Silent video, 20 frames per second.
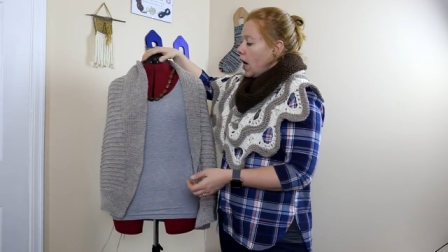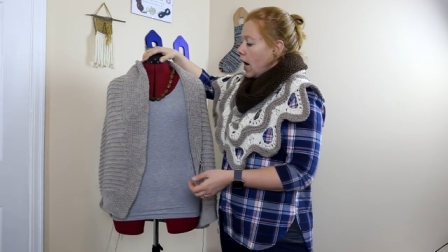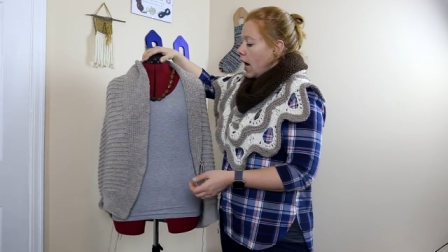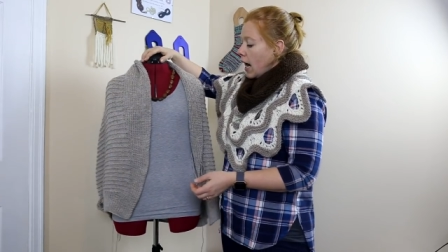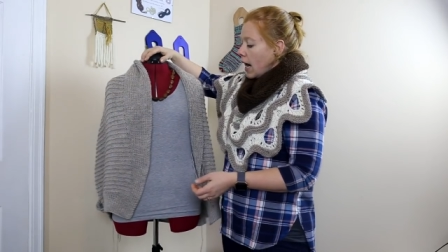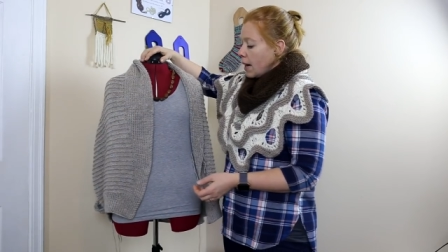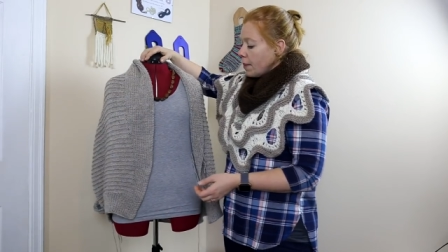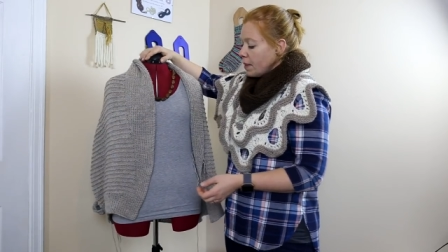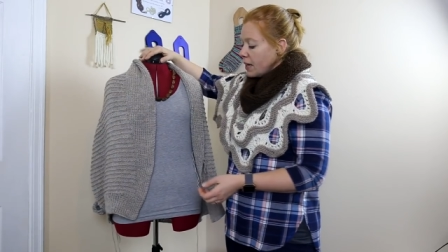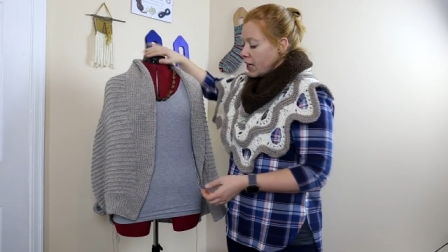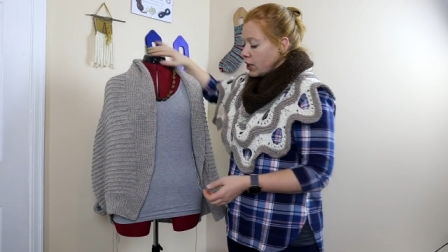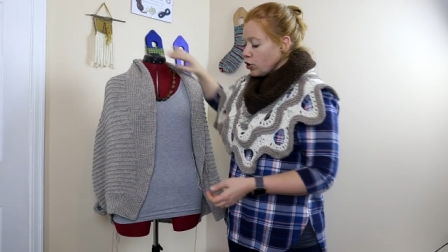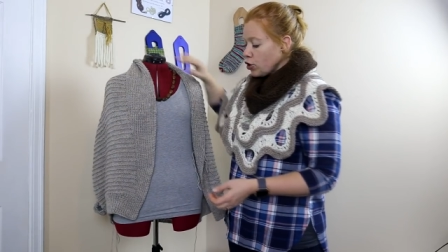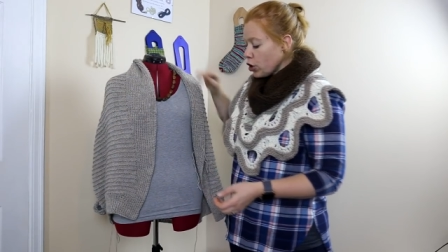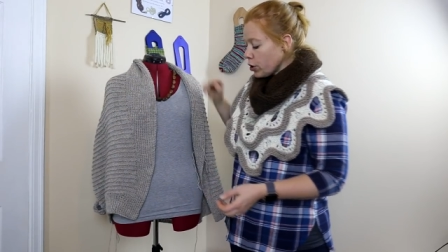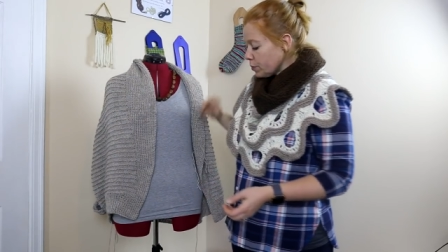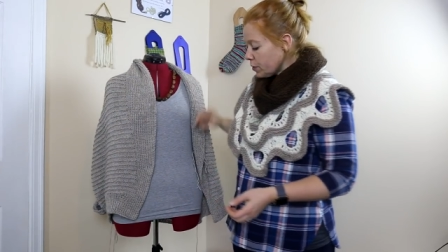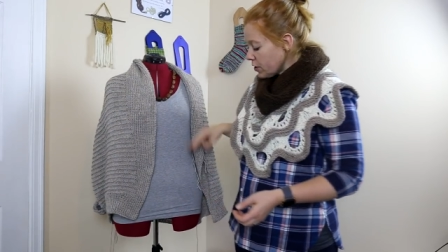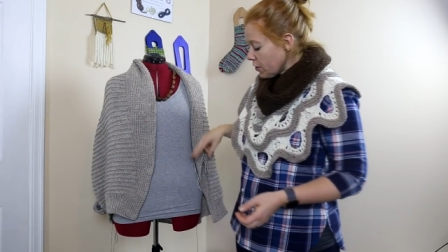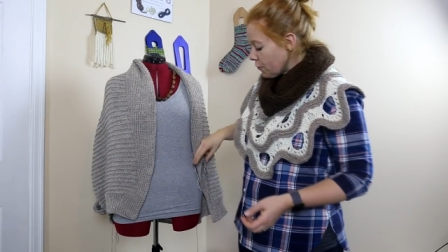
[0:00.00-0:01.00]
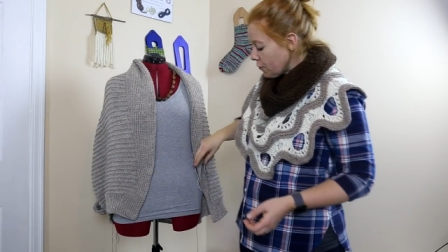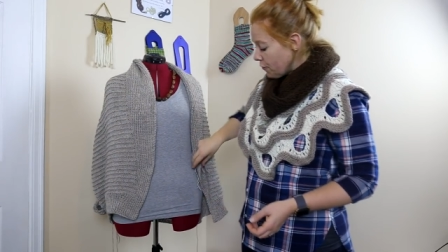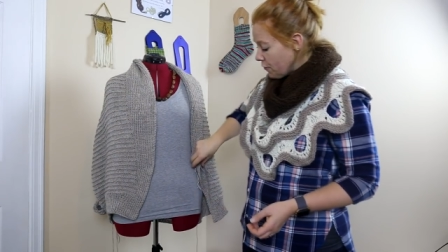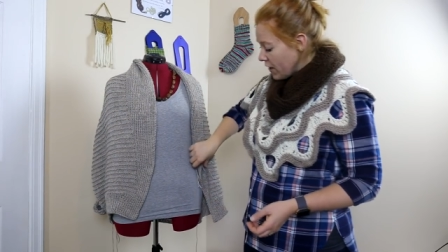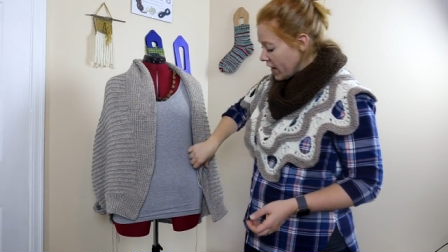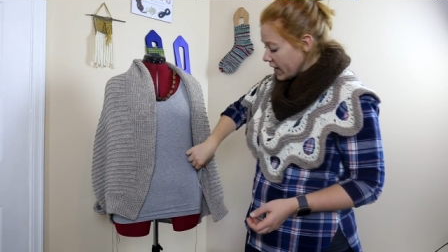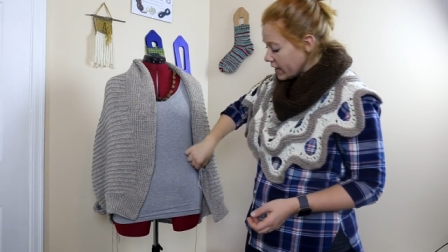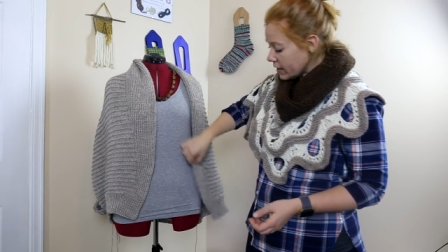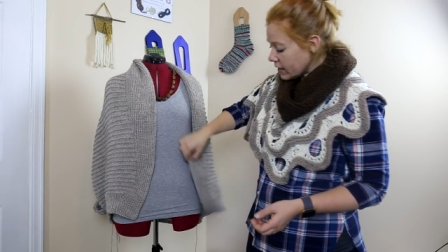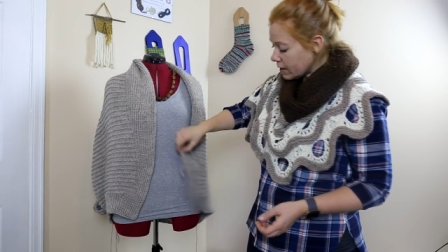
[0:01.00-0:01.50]
Um, in terms of
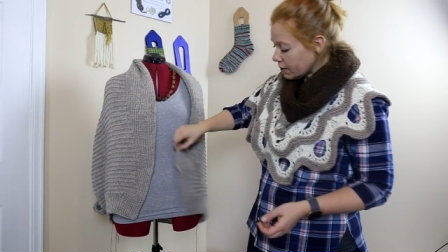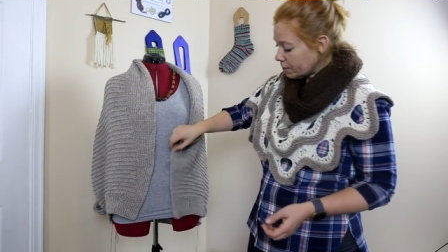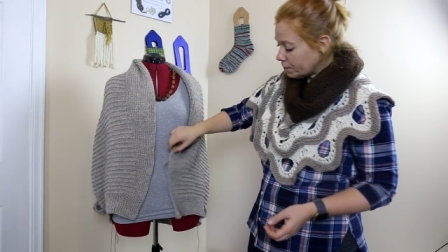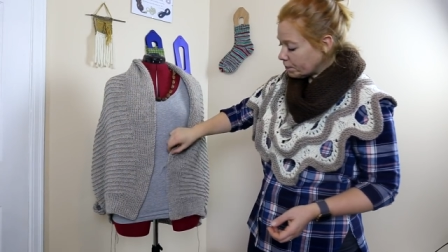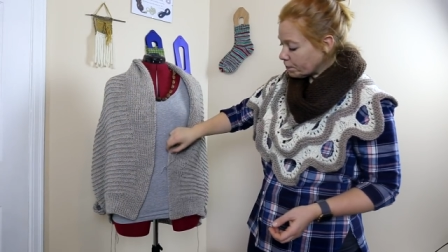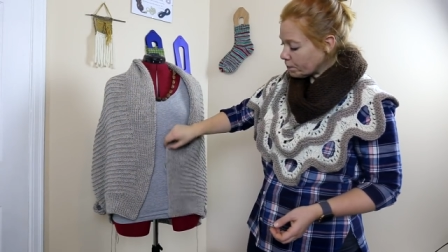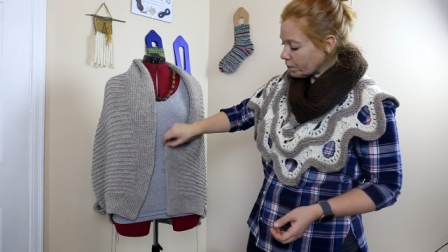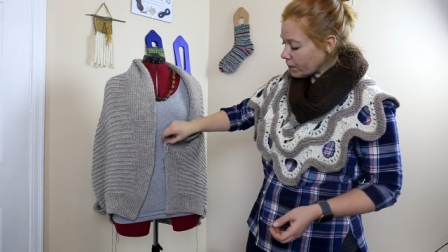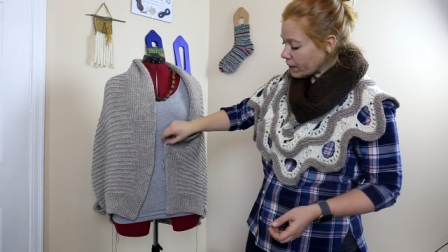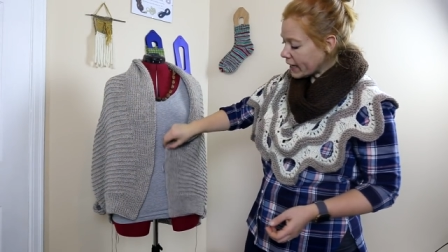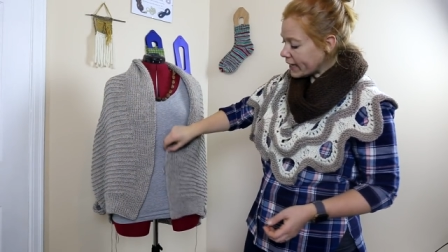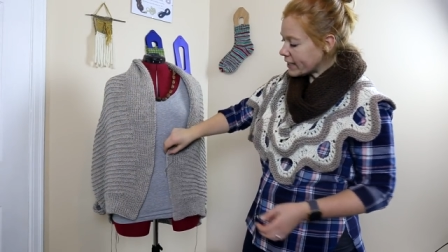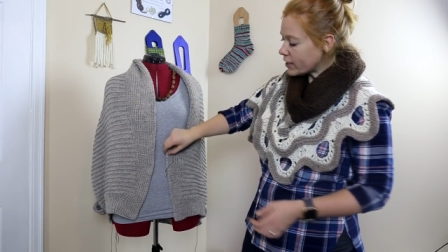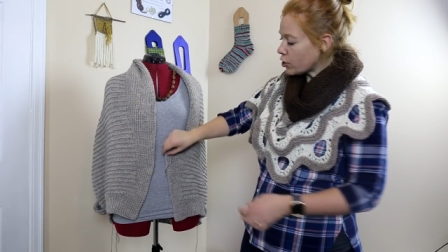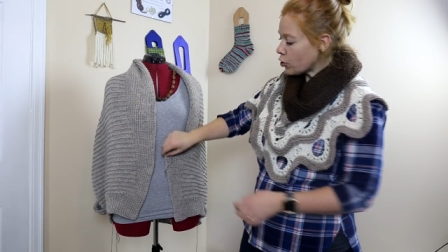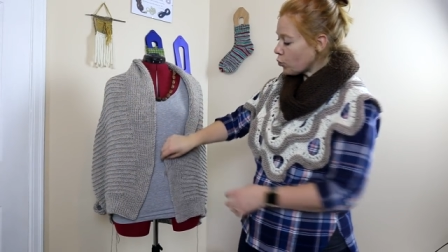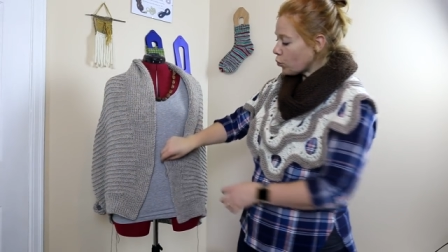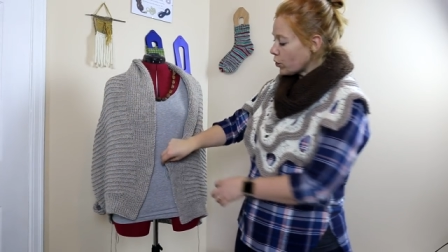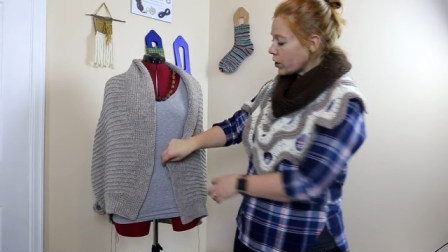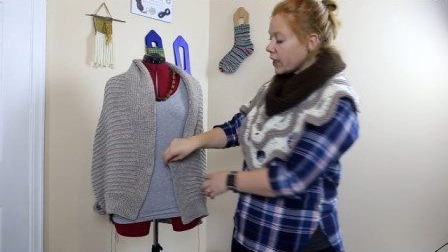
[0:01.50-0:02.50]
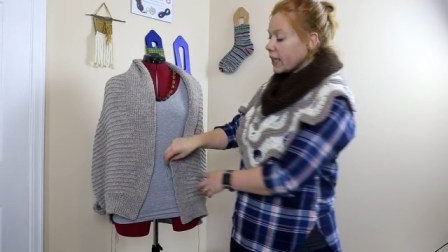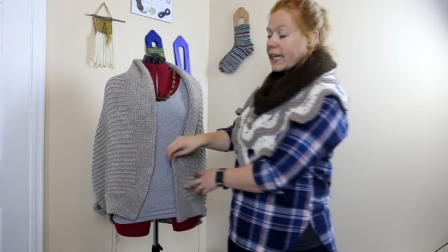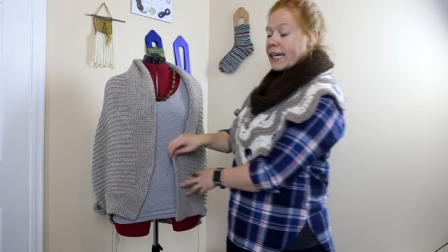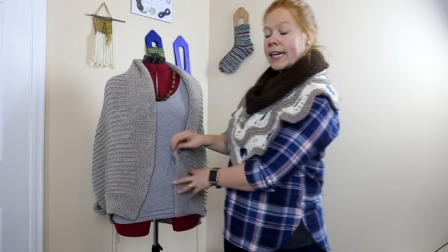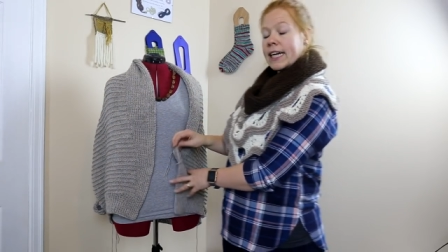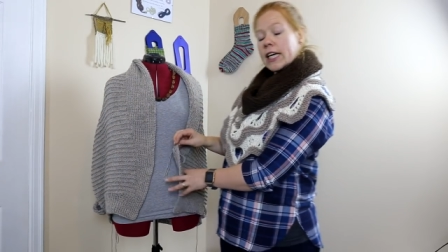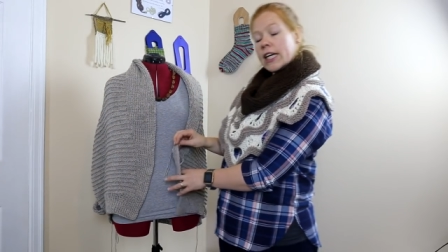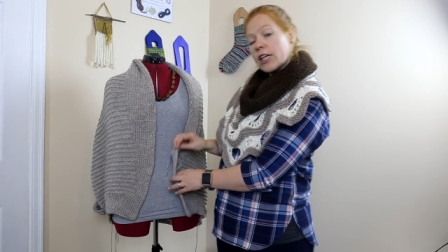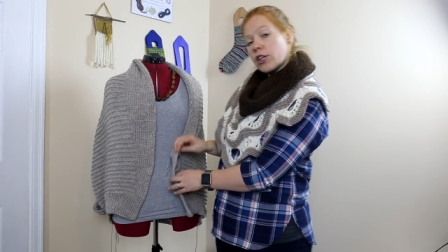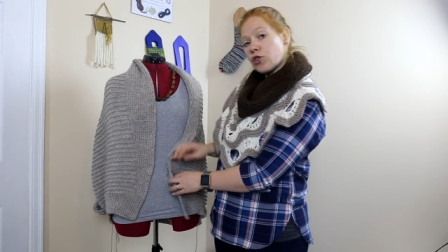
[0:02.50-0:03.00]
fit, it's a
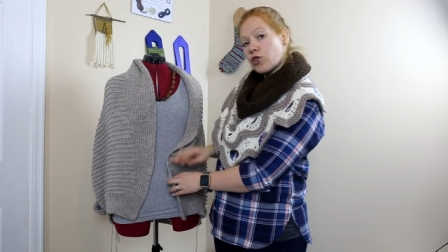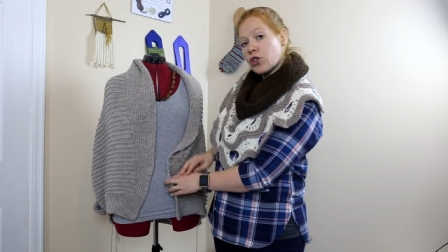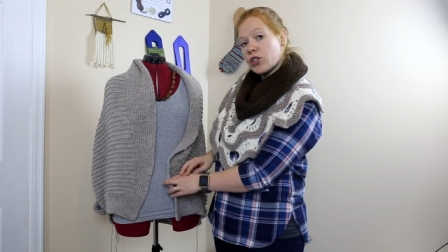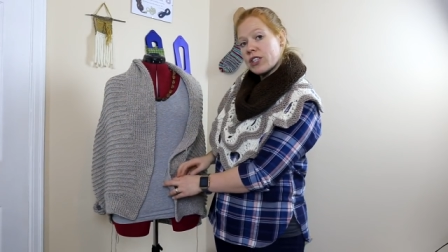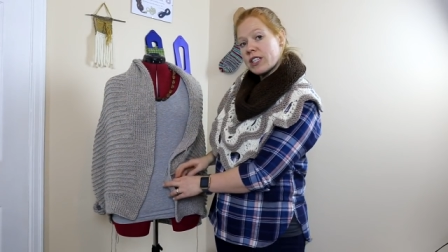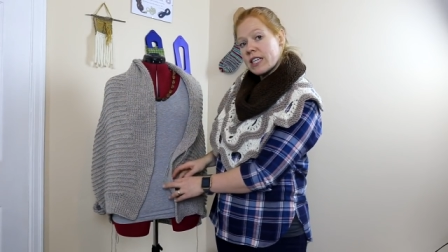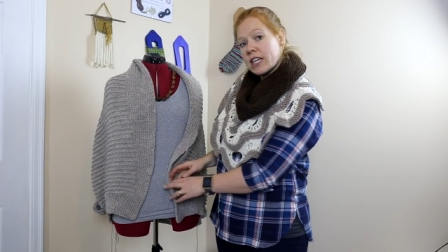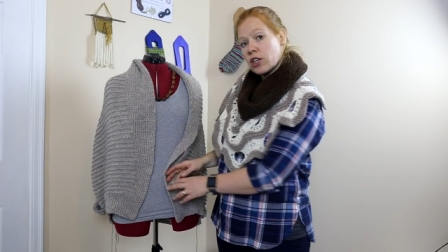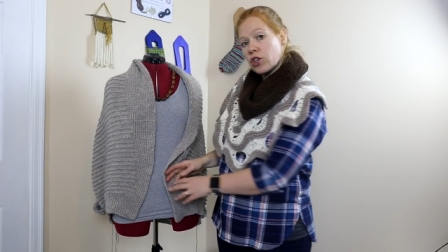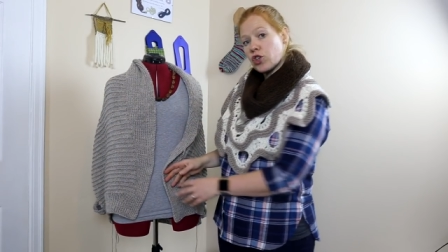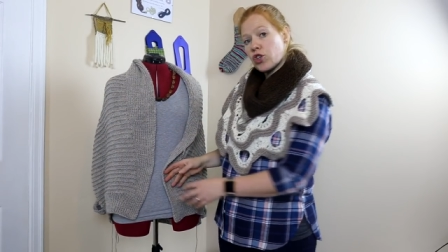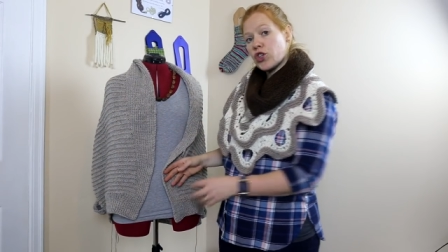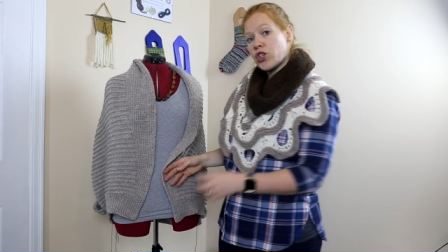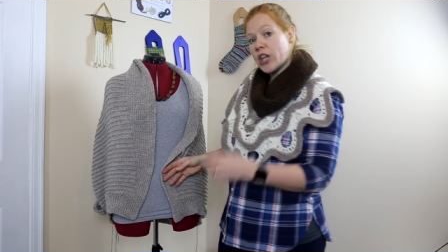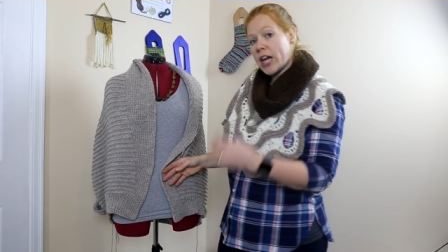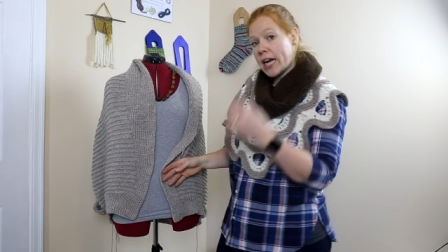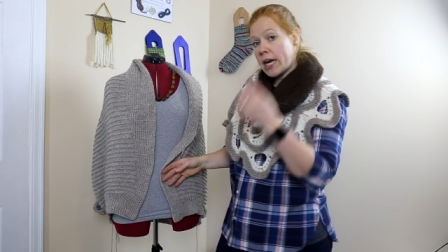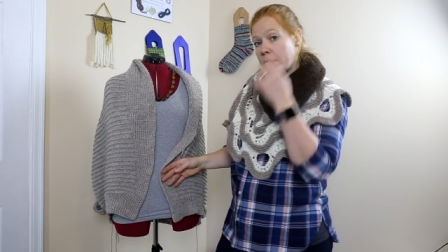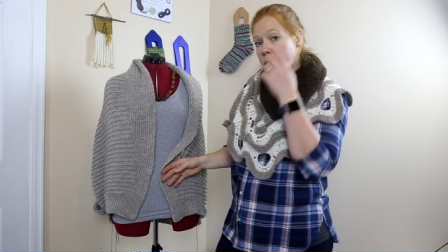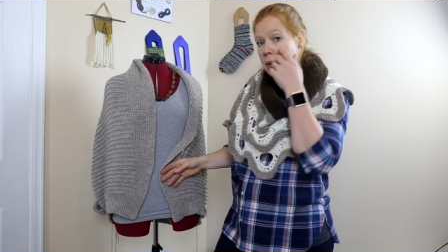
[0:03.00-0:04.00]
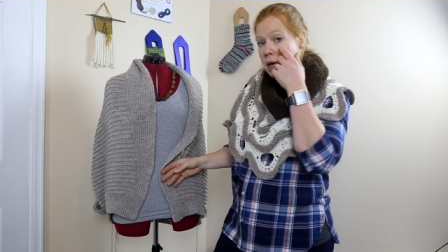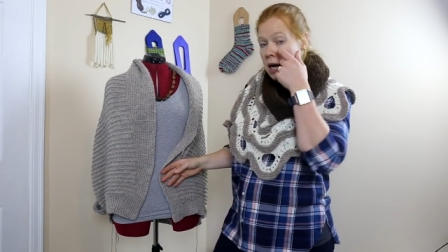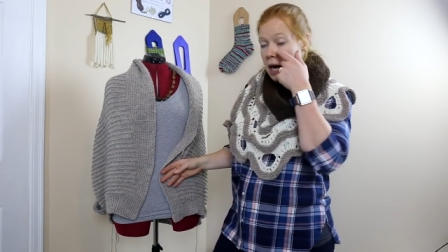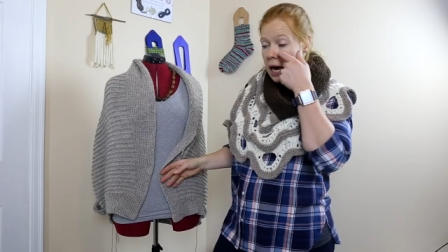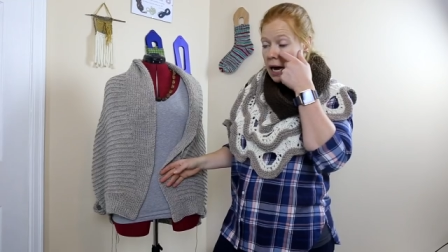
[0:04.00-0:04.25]
really interesting shape.